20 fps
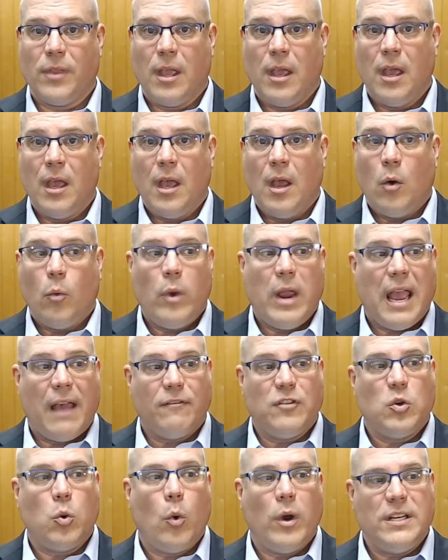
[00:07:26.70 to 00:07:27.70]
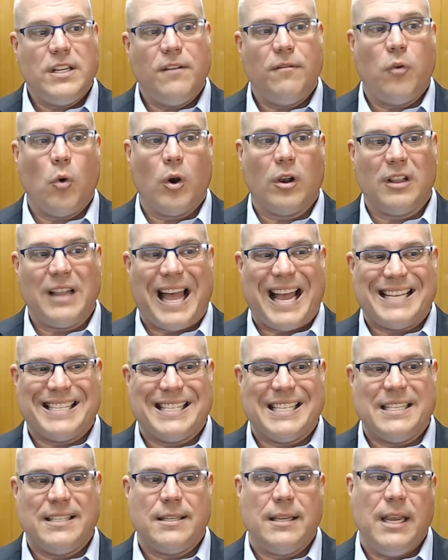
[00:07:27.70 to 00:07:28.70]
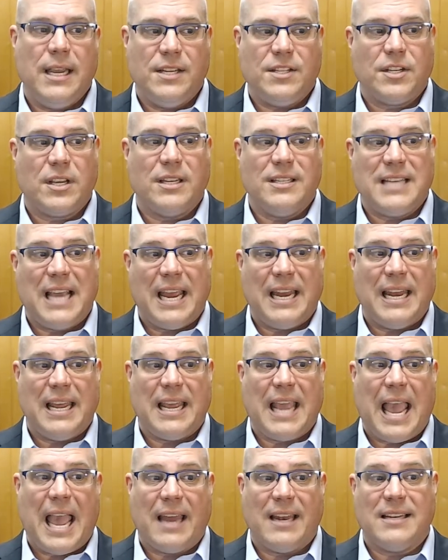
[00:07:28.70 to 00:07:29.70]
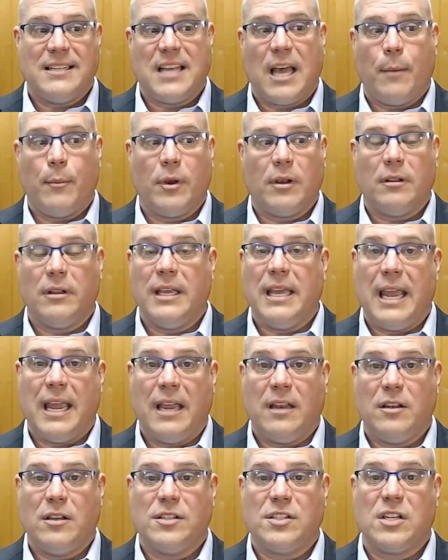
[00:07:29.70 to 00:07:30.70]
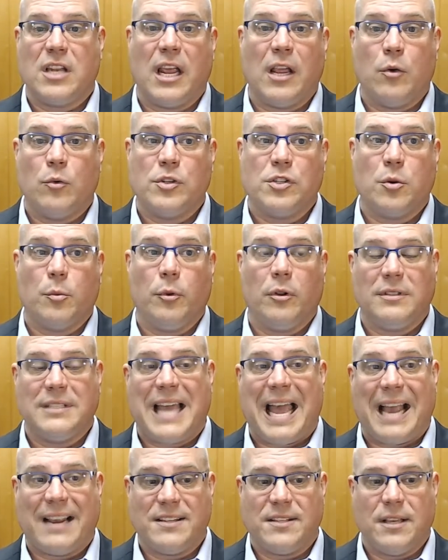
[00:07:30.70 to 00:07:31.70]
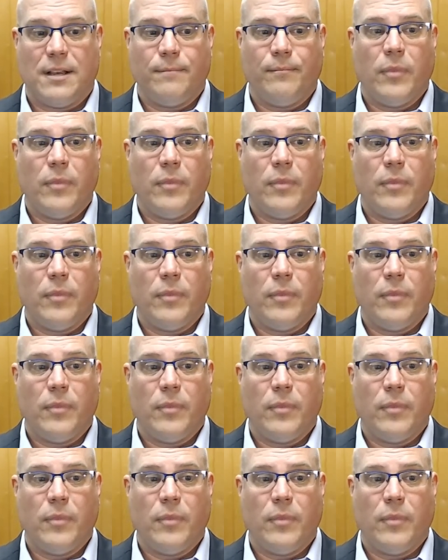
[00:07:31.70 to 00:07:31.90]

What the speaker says: We have 24 classes, each containing anatomically indistinguishable taxa.